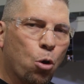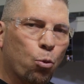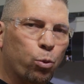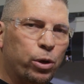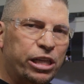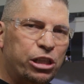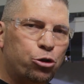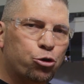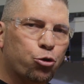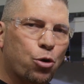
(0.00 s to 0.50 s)

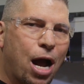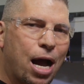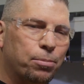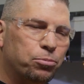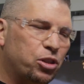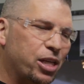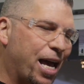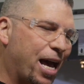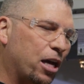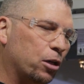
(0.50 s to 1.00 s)
we
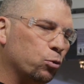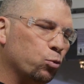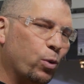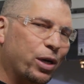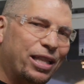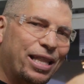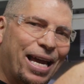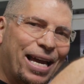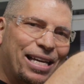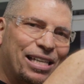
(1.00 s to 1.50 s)
drop down
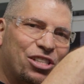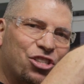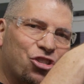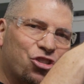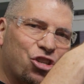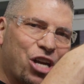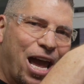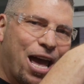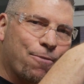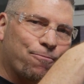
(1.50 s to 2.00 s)
with a
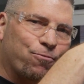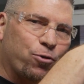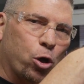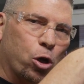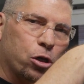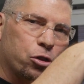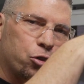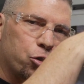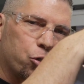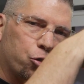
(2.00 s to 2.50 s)

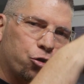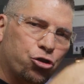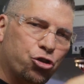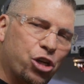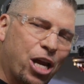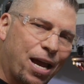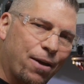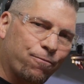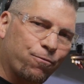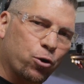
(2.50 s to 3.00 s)
chamfer to
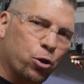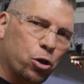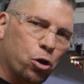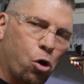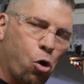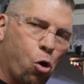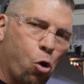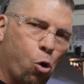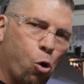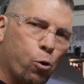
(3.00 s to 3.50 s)
chamfer the
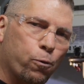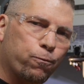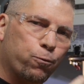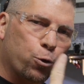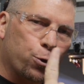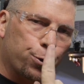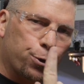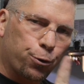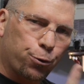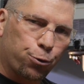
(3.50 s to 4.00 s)
hole
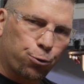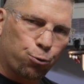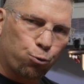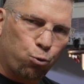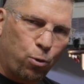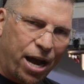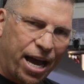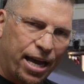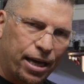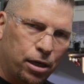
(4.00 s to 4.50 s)
for the
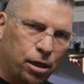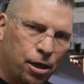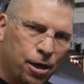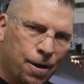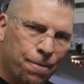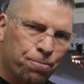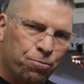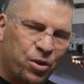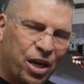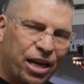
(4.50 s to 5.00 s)
thread,
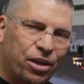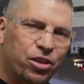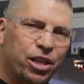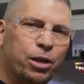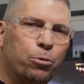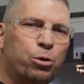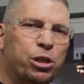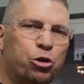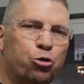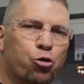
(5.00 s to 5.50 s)
and
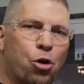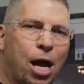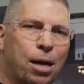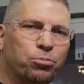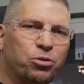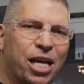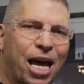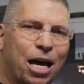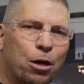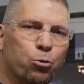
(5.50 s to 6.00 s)
then we
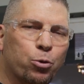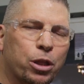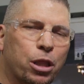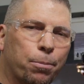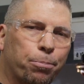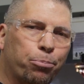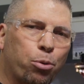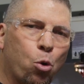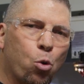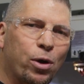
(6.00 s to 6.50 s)
drop down with
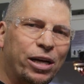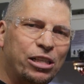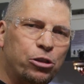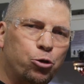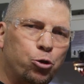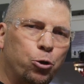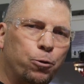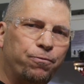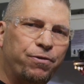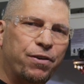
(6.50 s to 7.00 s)
a
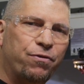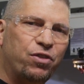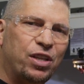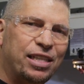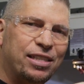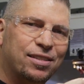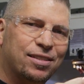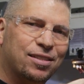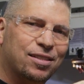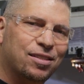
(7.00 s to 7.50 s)

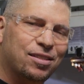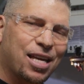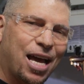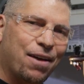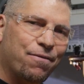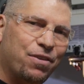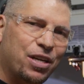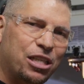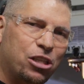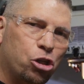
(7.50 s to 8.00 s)

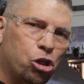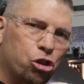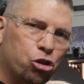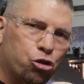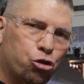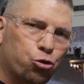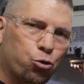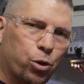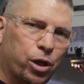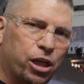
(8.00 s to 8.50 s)

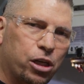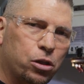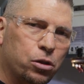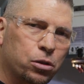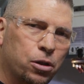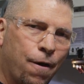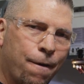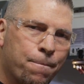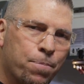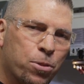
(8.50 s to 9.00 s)
.257 drill,